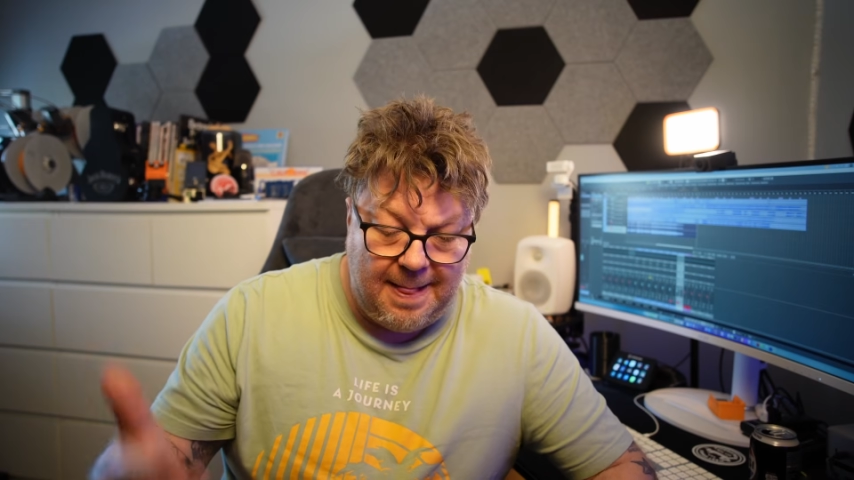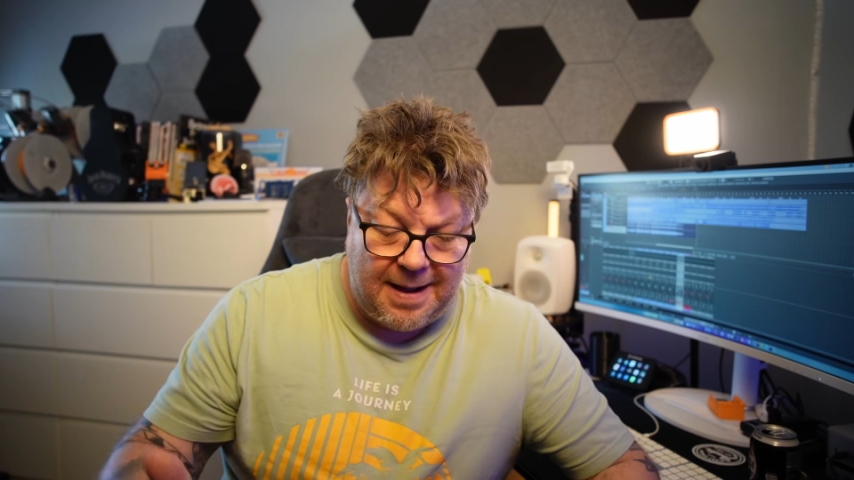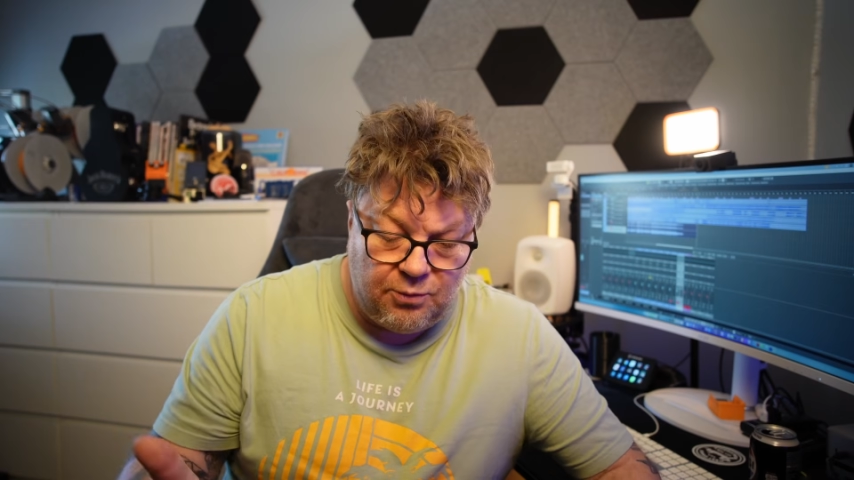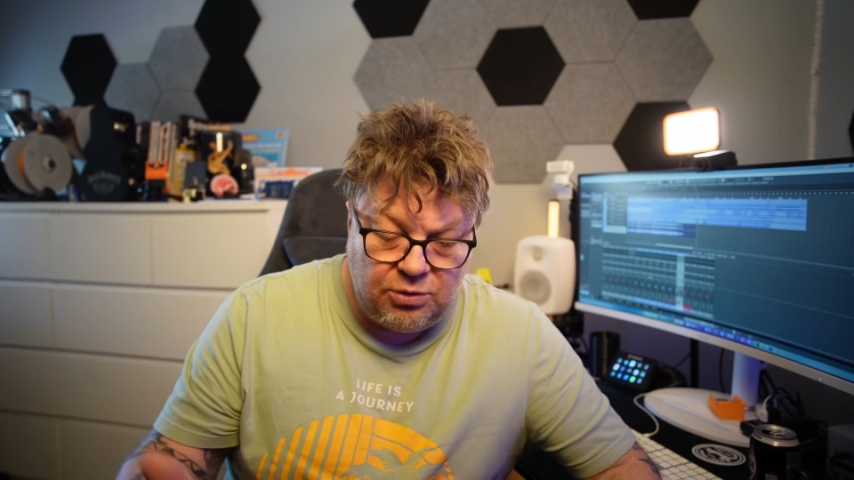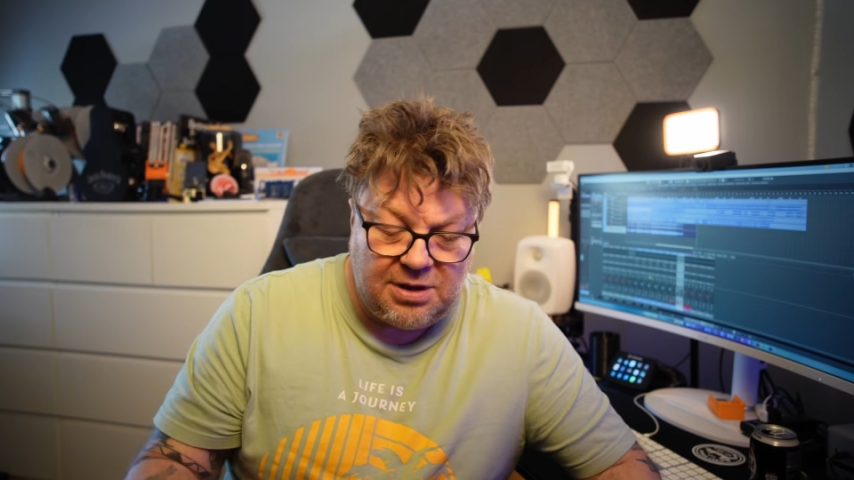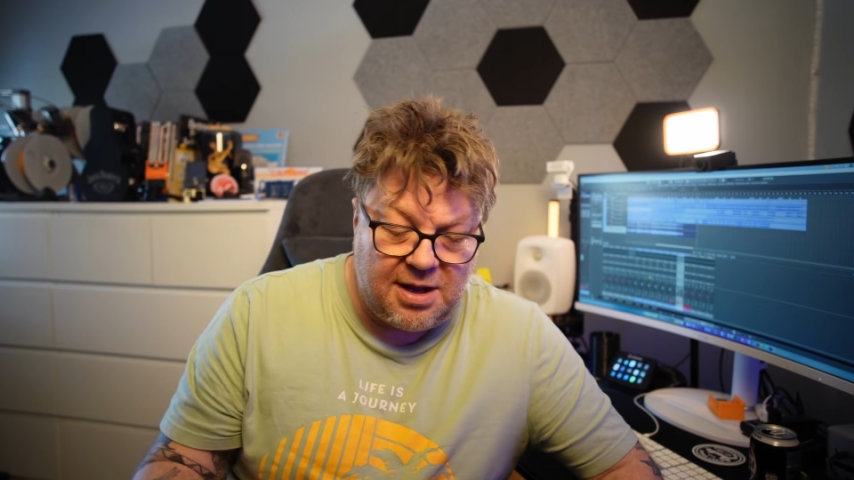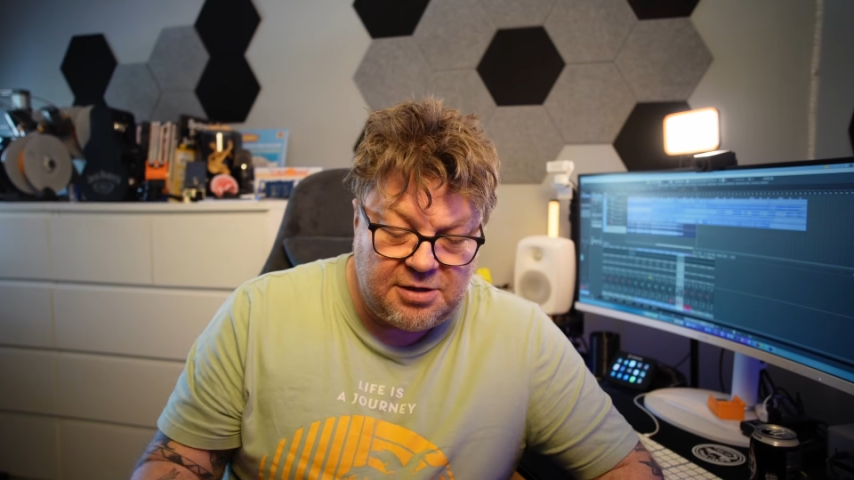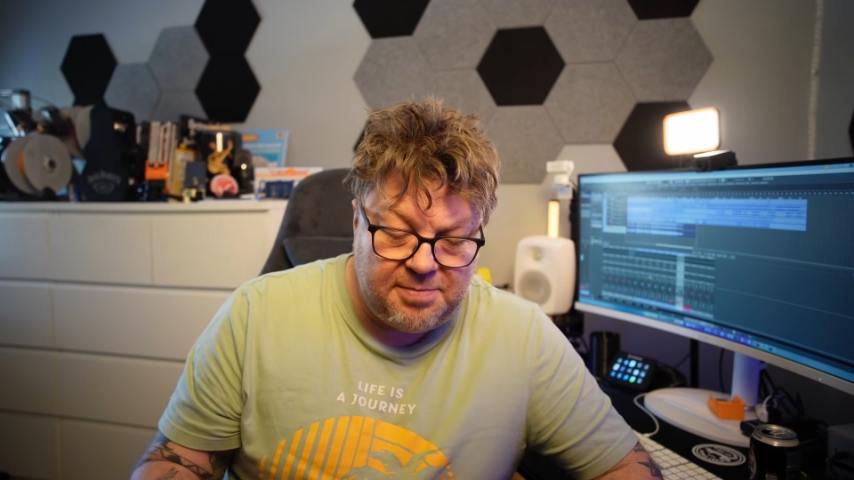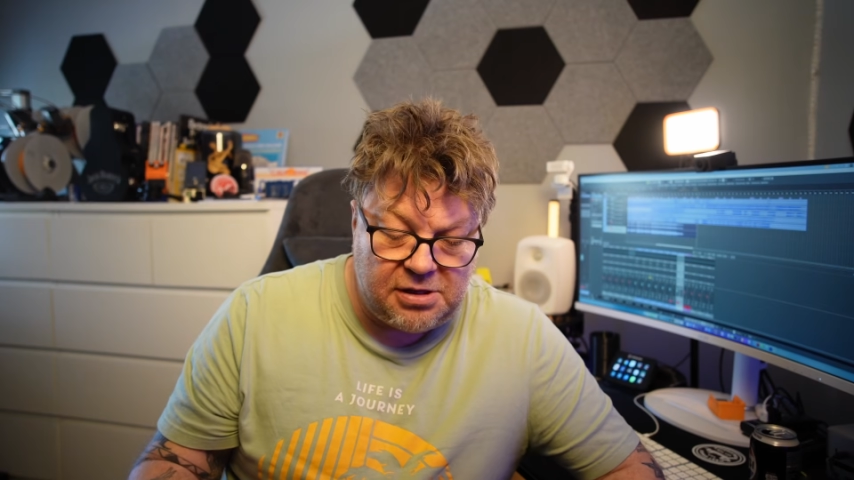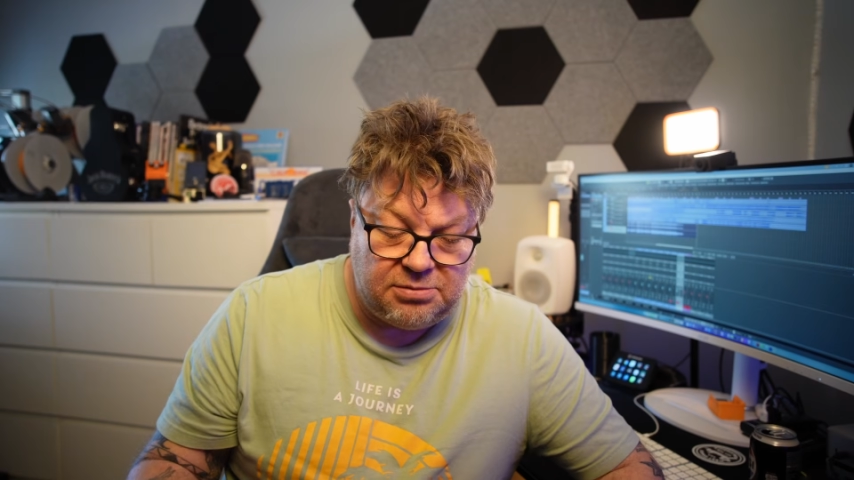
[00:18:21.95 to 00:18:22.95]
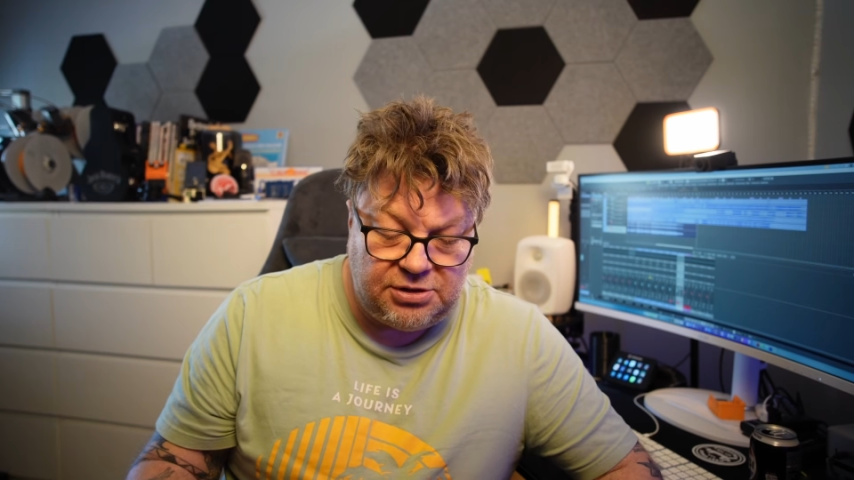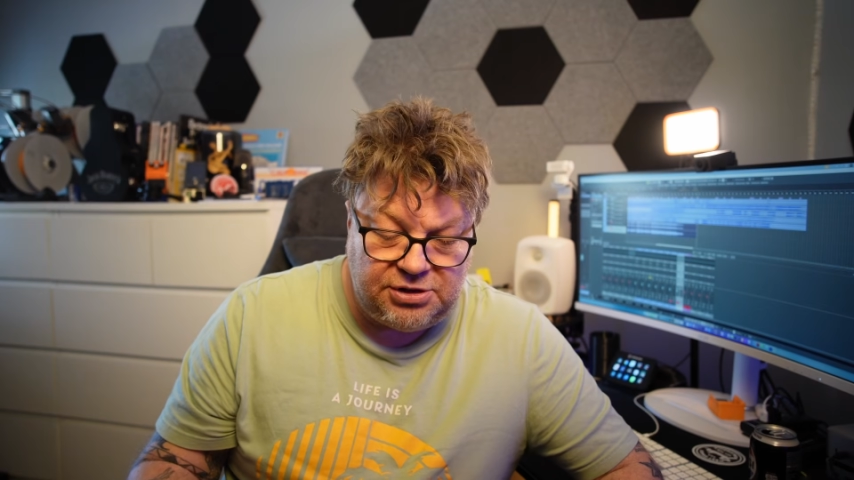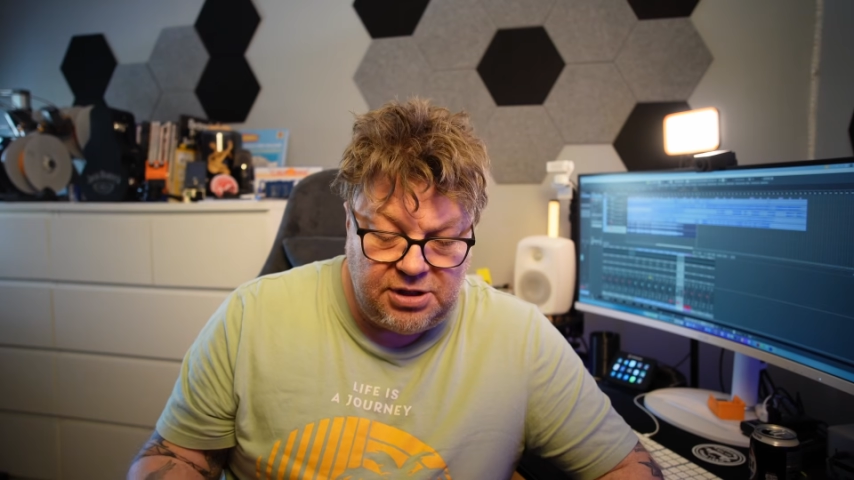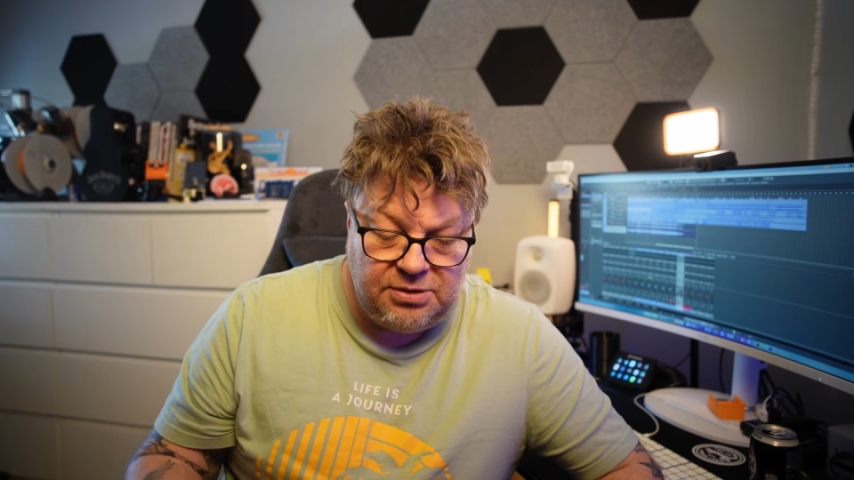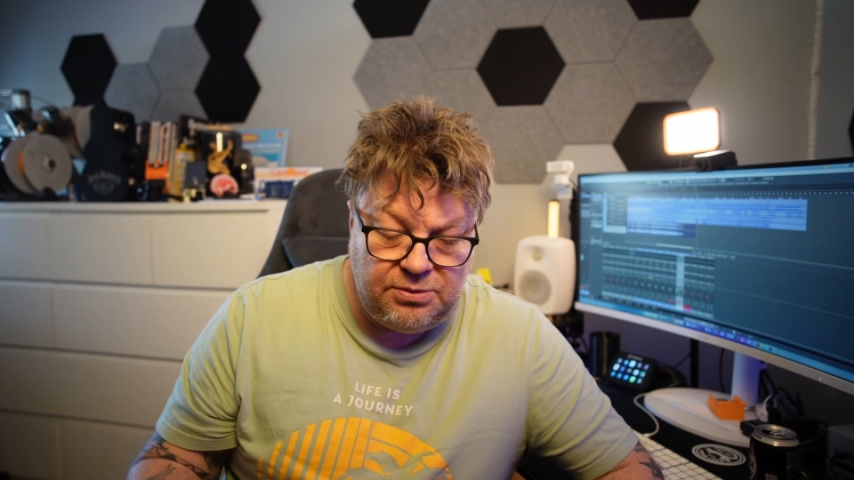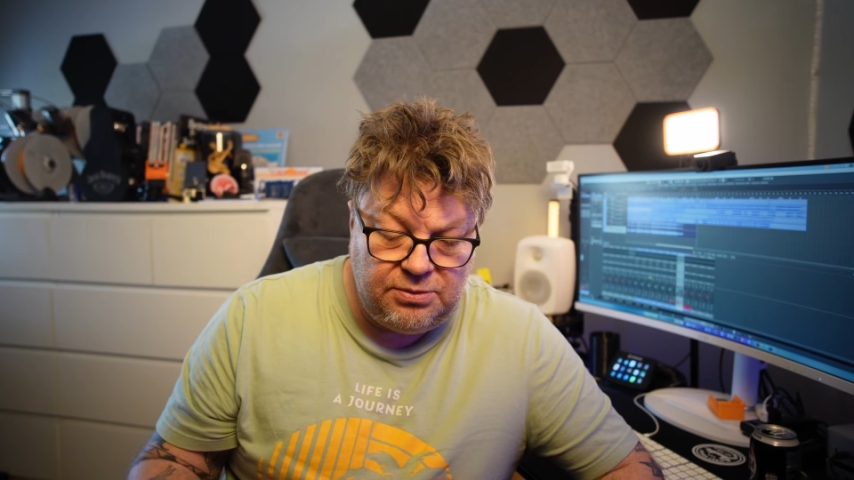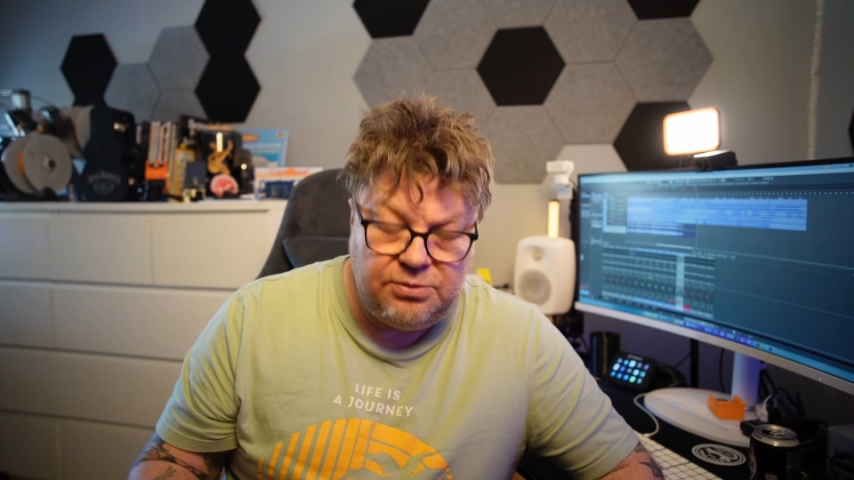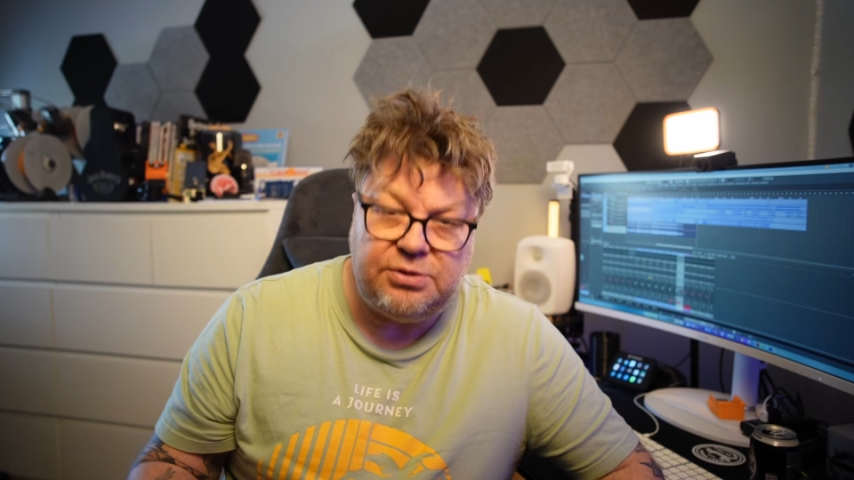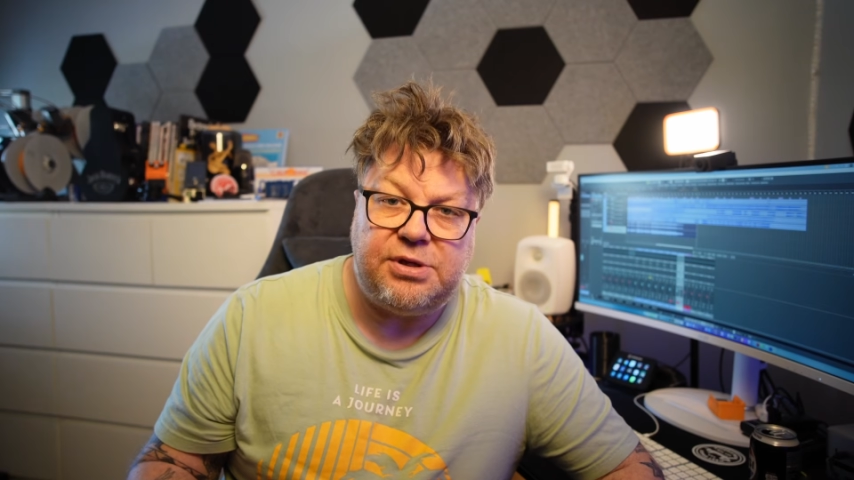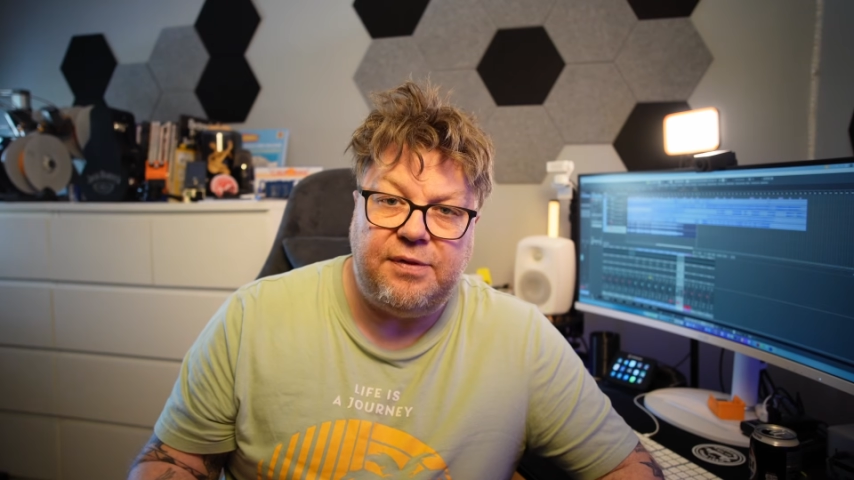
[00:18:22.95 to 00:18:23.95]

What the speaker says: I would like to be able to choose